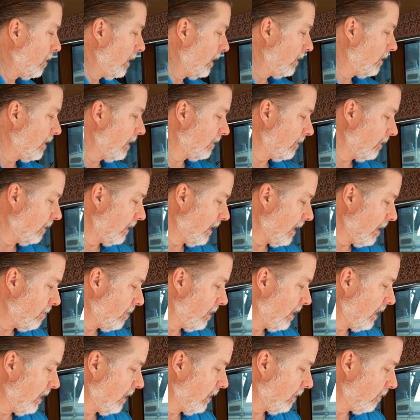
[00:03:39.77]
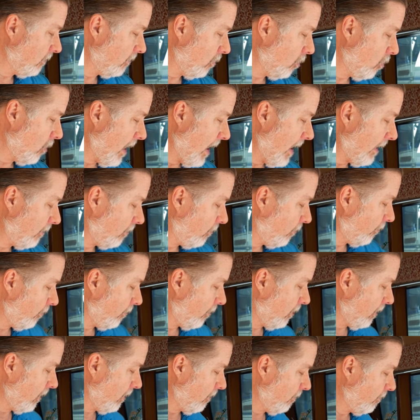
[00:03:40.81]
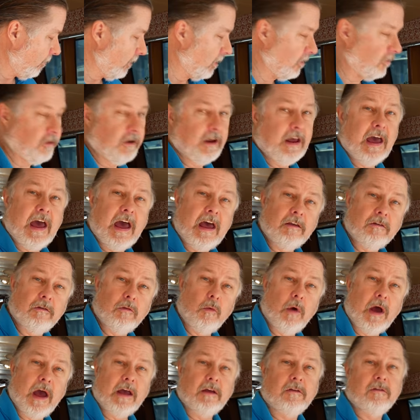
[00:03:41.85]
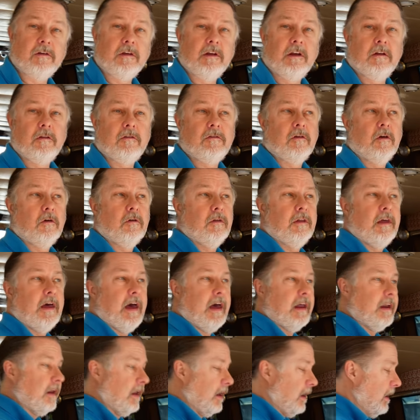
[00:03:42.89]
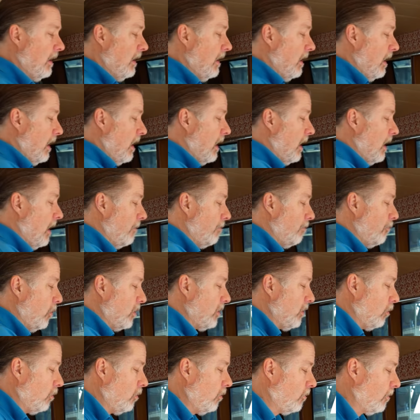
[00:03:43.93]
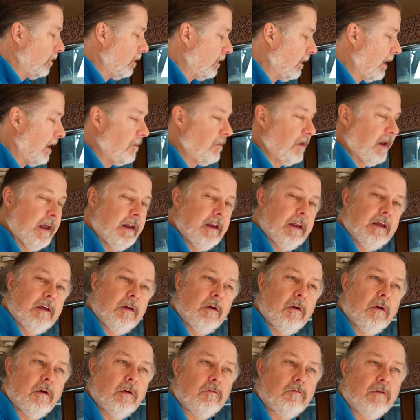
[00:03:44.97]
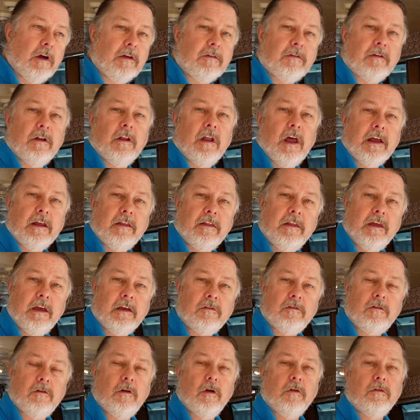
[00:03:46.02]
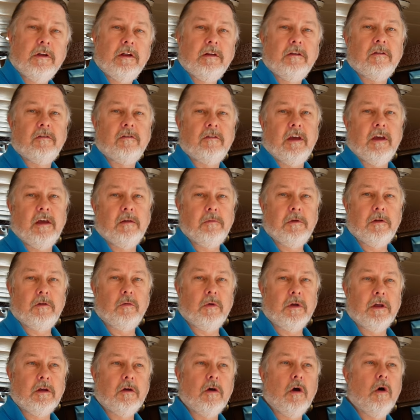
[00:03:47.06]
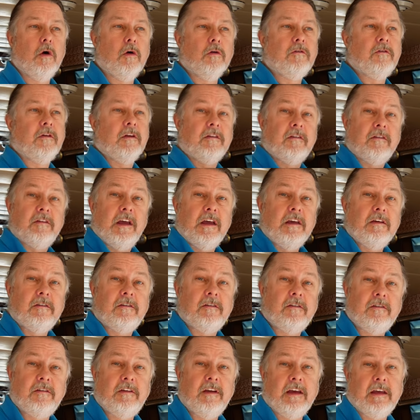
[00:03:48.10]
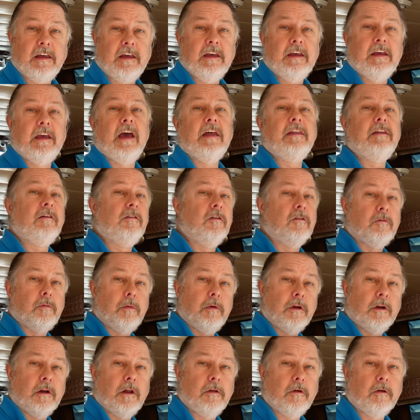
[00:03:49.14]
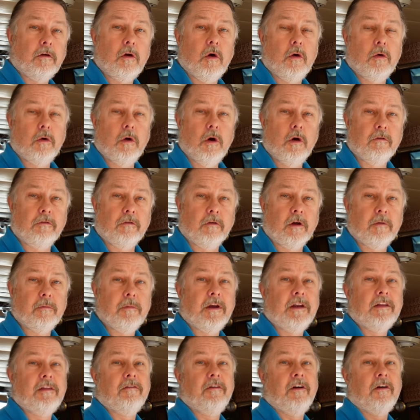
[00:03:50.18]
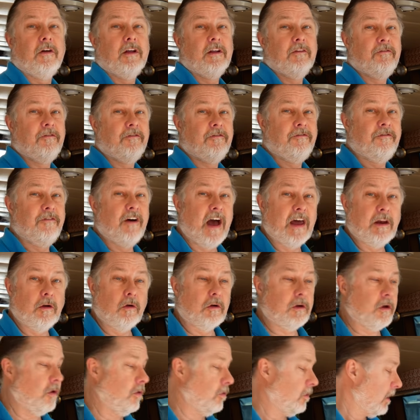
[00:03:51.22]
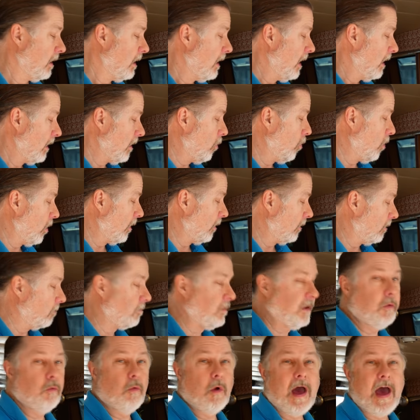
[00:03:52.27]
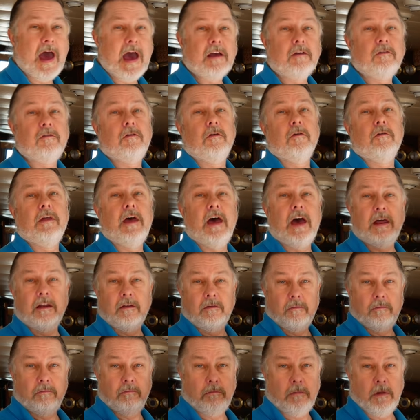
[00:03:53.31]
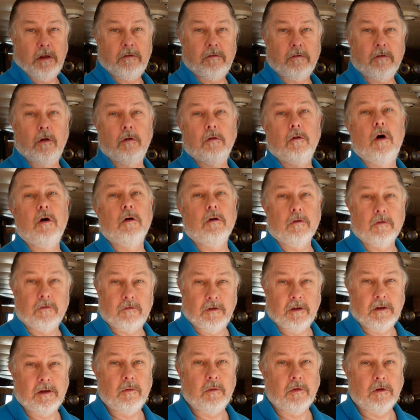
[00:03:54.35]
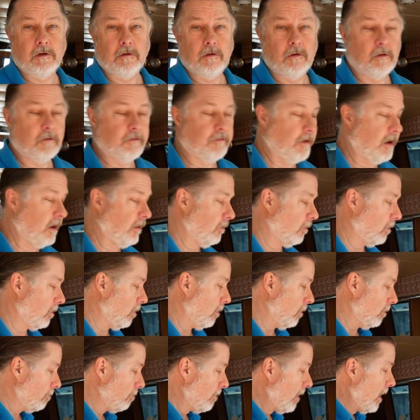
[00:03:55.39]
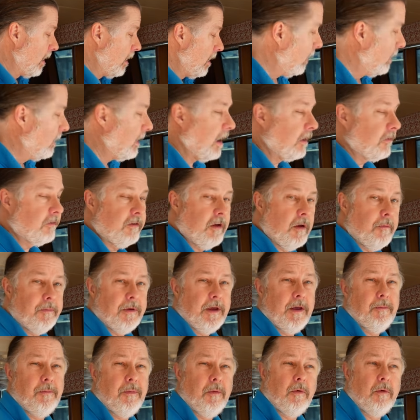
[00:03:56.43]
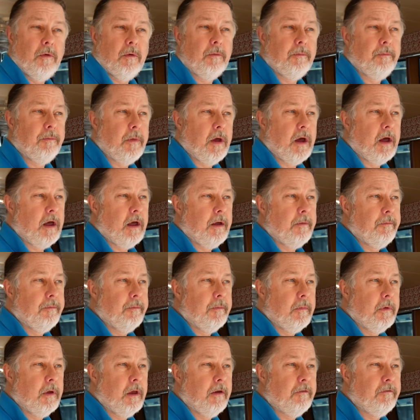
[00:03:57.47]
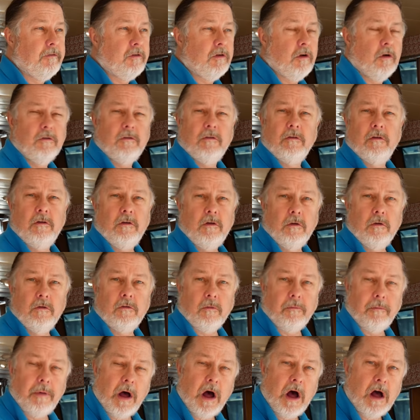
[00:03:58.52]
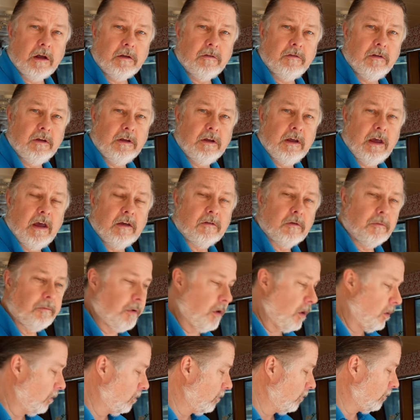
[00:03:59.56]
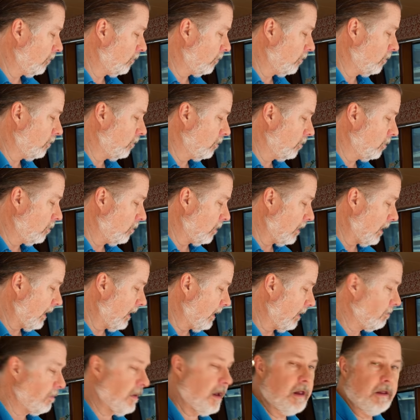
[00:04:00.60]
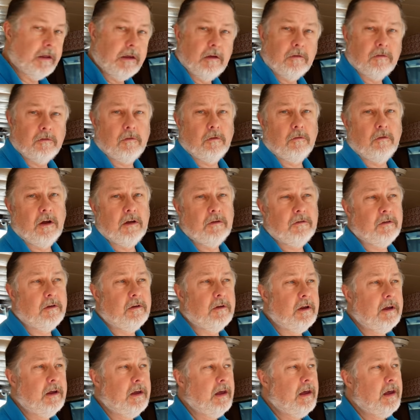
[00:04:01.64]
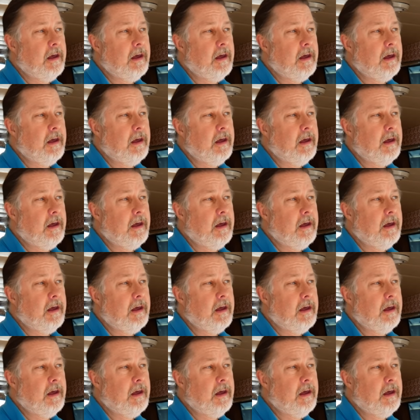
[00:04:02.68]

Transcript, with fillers: being that the laminating is a wax-free, the finishing has wax in it, so that um, when you're using a laminating resin like this, you don't need to sand between coats. It stays sticky, and then you just put another coat over it. But at the very final coat, you want it to be waxed so that it's no longer sticky when you do the final coat. Now, some people um, have chosen to use epoxy as opposed to a polyester resin.